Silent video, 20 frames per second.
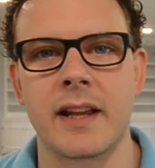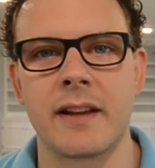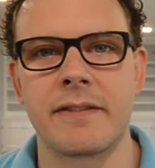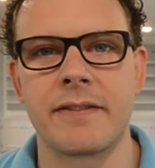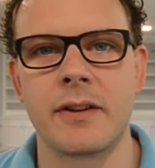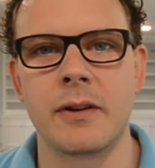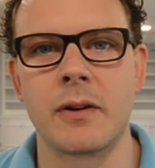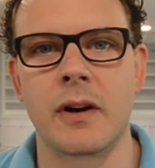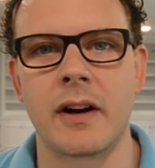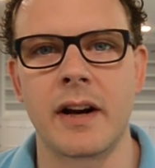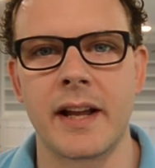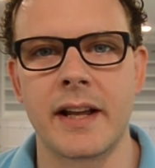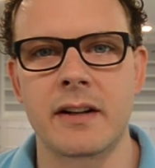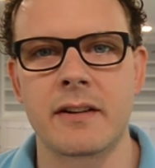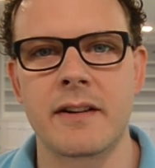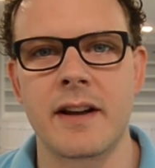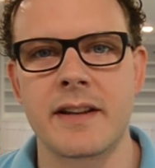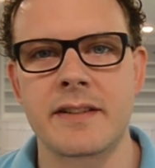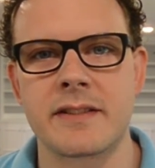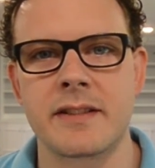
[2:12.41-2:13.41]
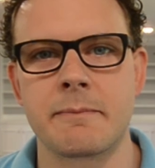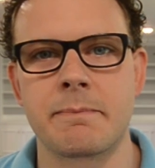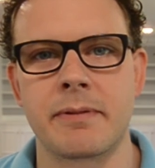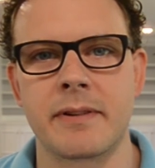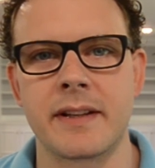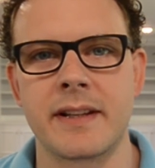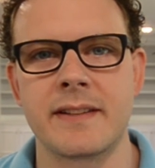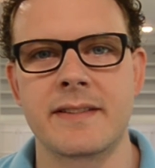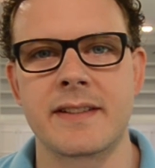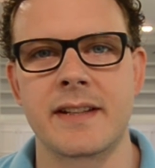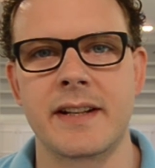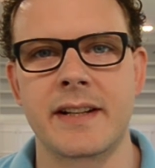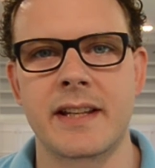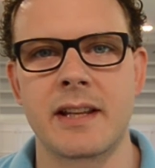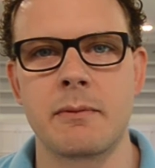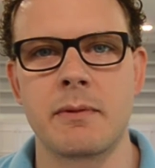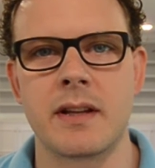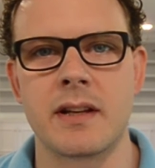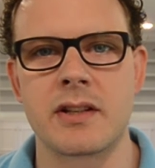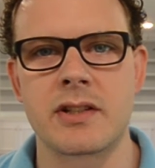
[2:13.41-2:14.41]
If you are interested, please uh,
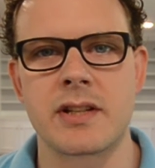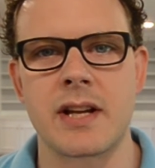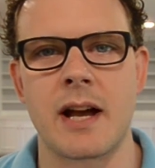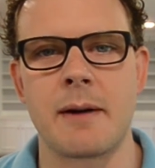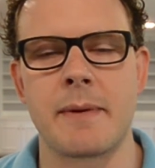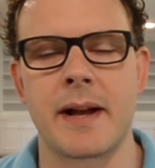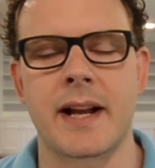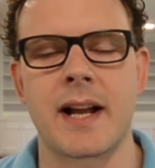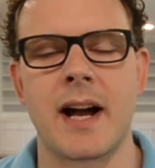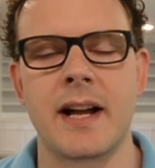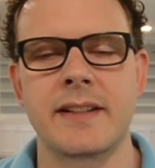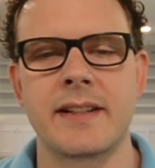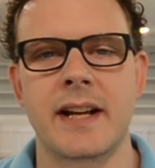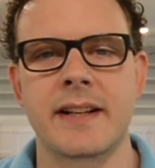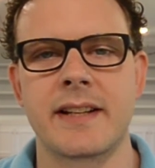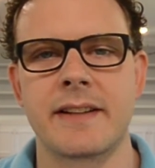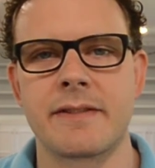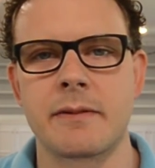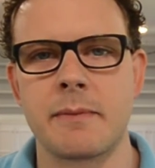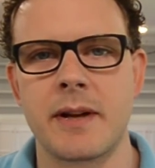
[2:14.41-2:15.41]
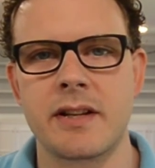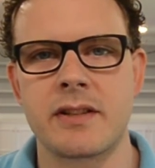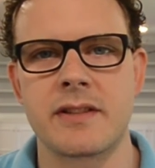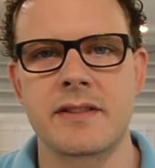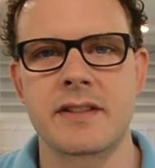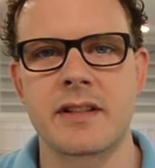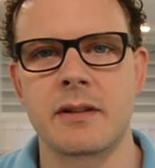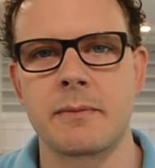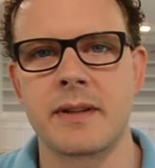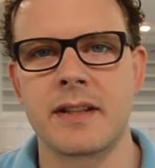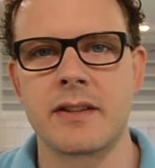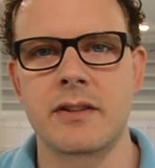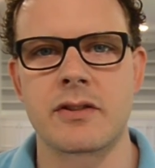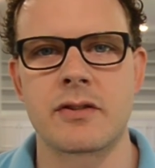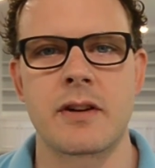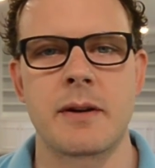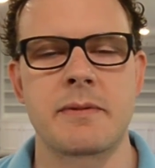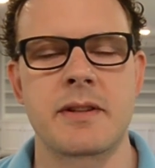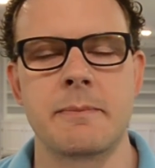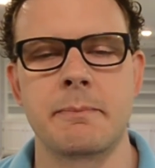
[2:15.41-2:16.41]
give me a shout. My contact information is going to be in the
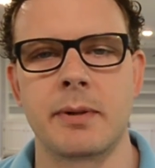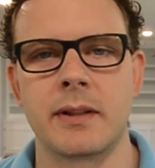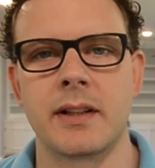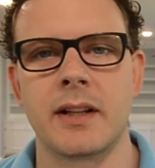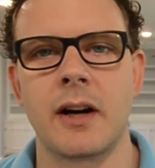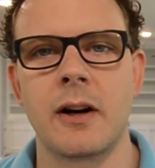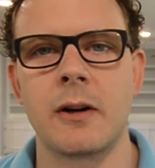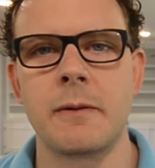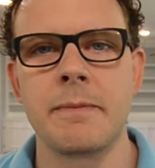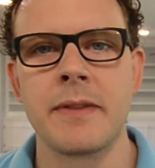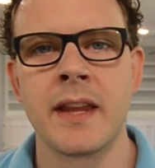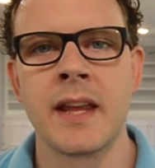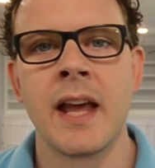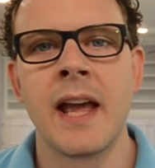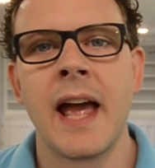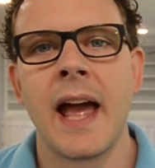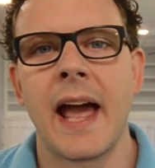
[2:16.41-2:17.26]
description below.